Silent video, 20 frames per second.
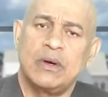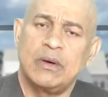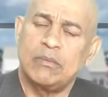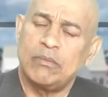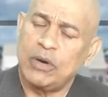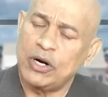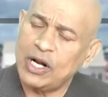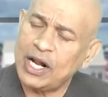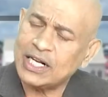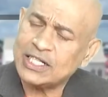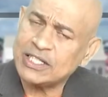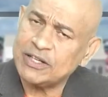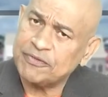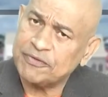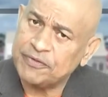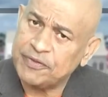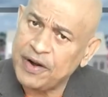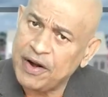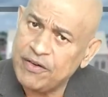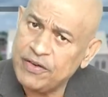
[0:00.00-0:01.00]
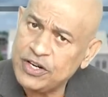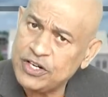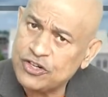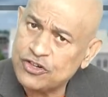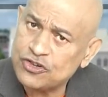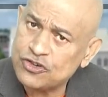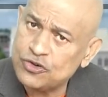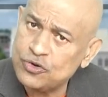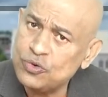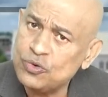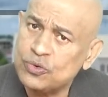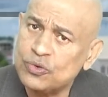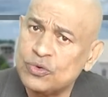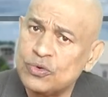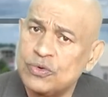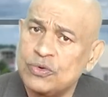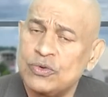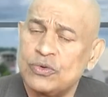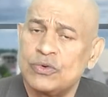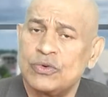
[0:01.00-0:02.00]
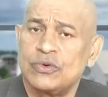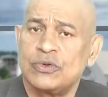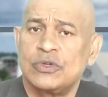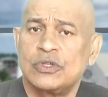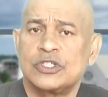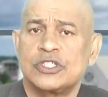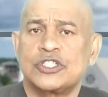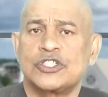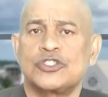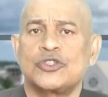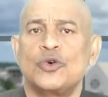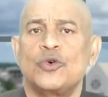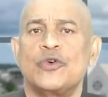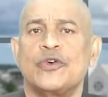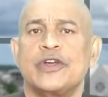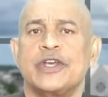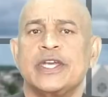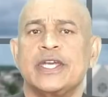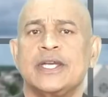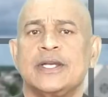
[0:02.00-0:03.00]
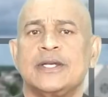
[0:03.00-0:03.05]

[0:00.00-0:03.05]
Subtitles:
but that's a very true story.